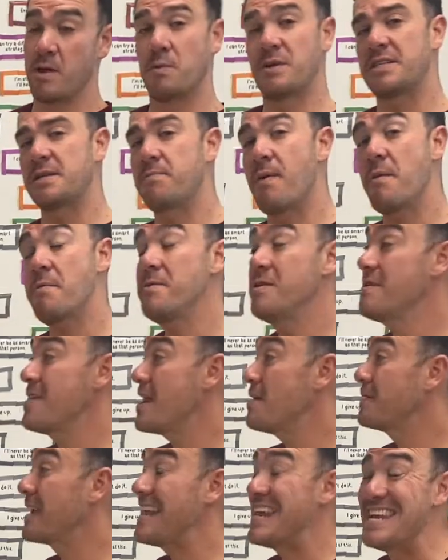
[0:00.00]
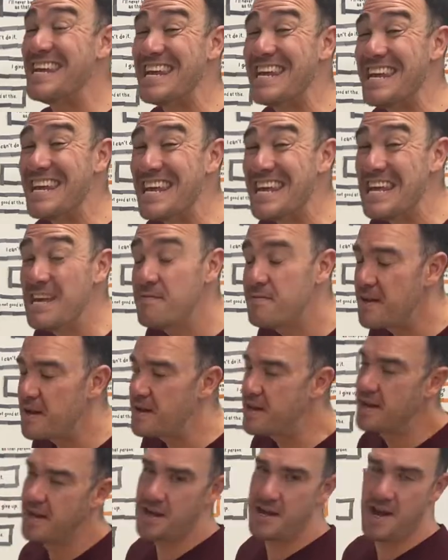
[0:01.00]
What's the probability that I'll get an
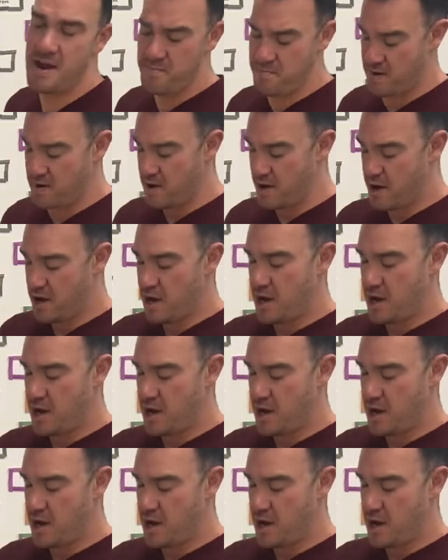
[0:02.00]
even number?